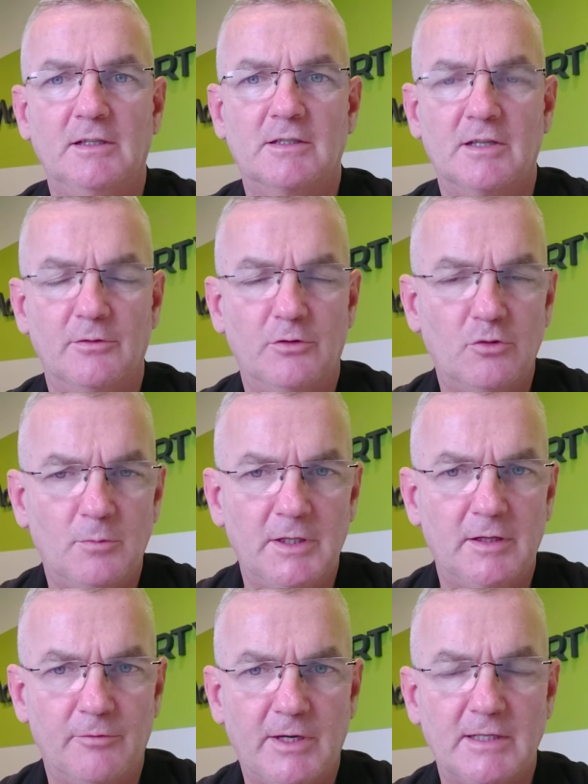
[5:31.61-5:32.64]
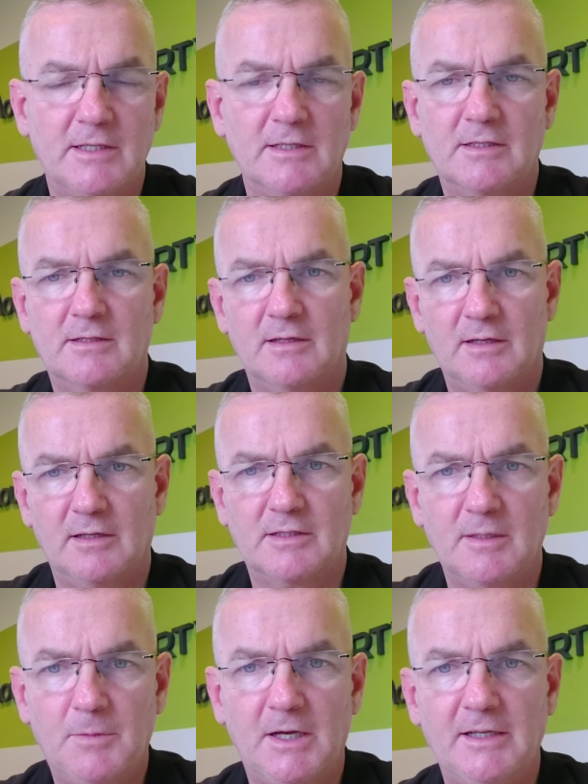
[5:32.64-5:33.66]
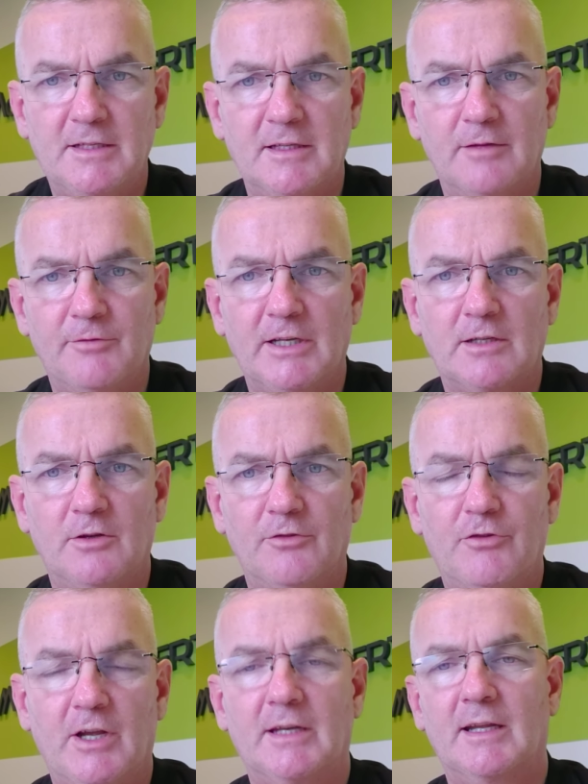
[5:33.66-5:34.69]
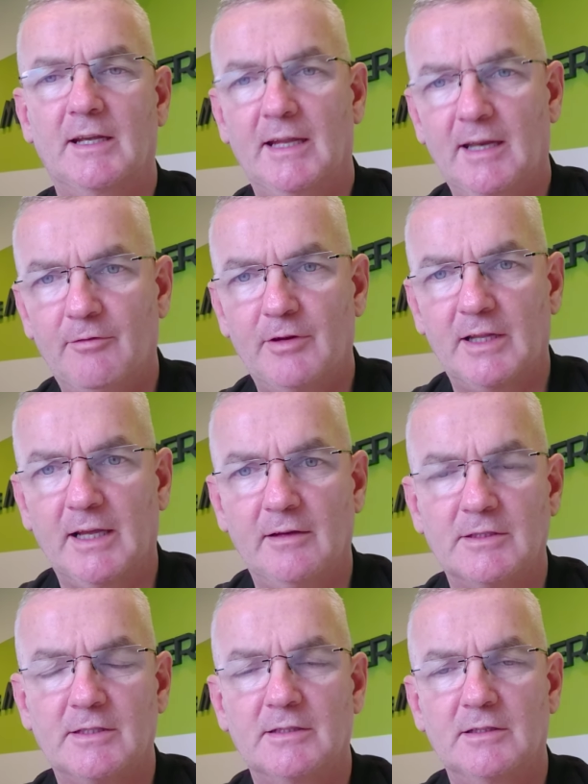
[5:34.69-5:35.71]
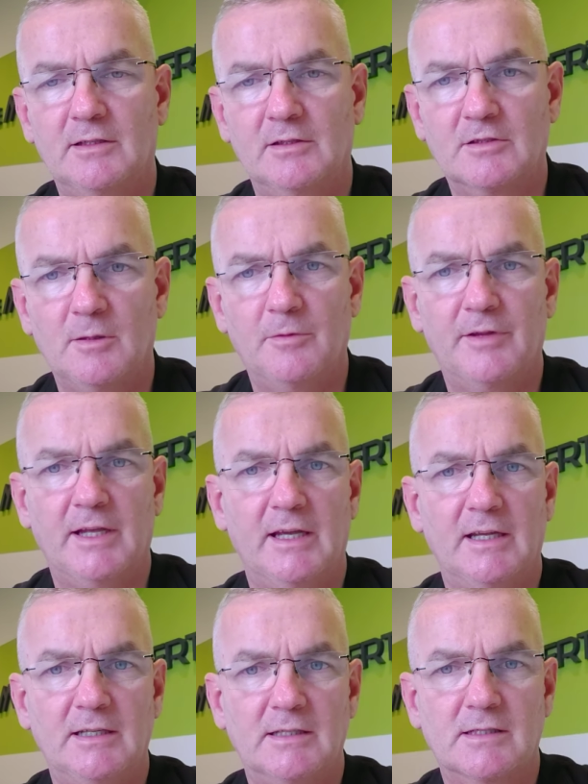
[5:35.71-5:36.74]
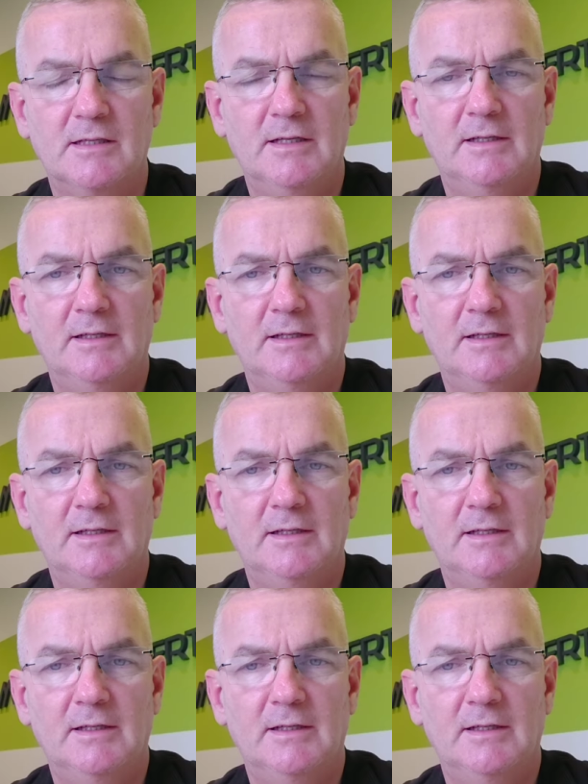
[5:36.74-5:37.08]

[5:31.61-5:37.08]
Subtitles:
So normally the rent is stipulated in the rent contract, and everything else on top of that is